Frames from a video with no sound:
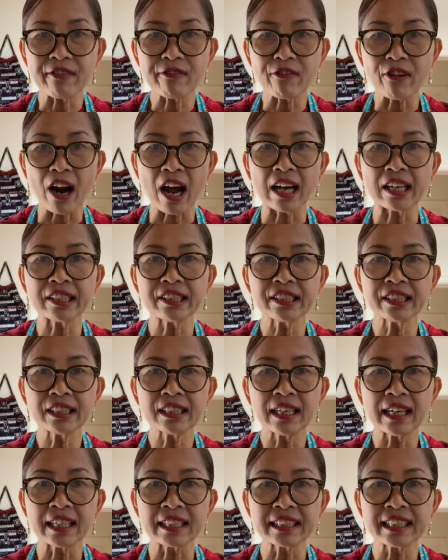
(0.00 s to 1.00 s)
fryer
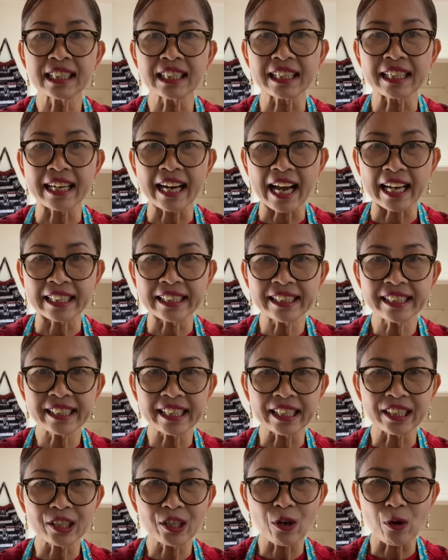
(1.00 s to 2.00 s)
until nice
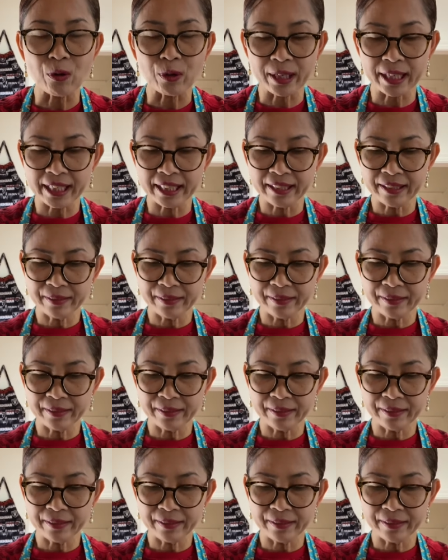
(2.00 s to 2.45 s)
and golden.